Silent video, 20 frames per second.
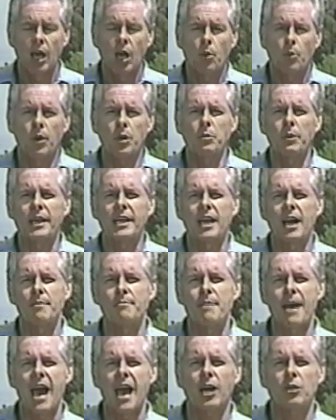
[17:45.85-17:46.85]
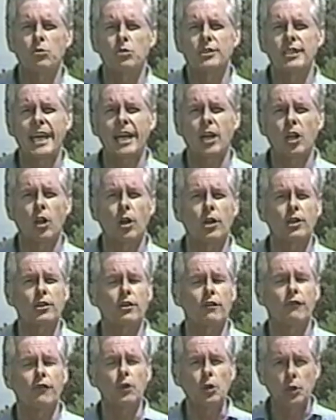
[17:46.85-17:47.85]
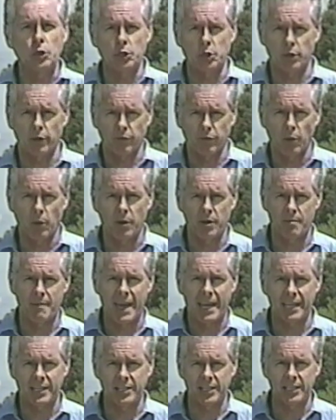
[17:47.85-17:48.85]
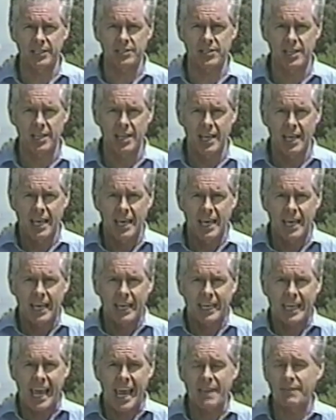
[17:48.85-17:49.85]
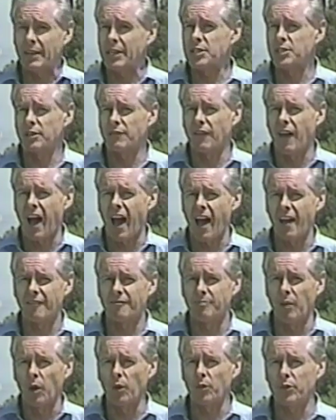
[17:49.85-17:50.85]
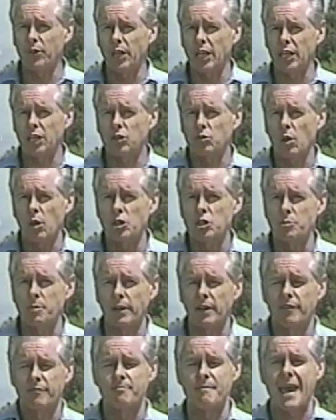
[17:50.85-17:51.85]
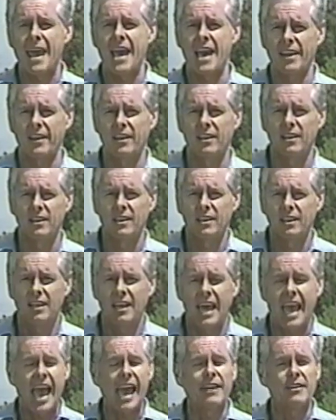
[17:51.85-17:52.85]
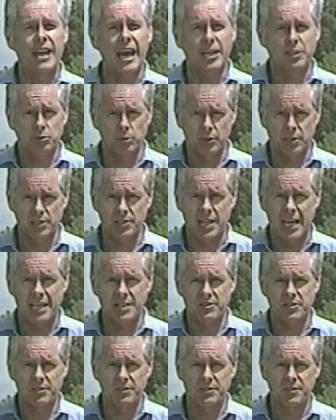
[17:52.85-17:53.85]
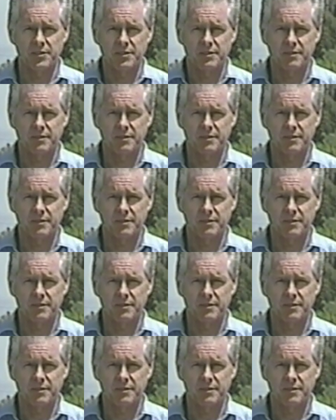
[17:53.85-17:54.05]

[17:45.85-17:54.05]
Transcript: When we come back, we'll take a look at the future of Florida manatees. Can they survive both the encroachment of man and natural disasters?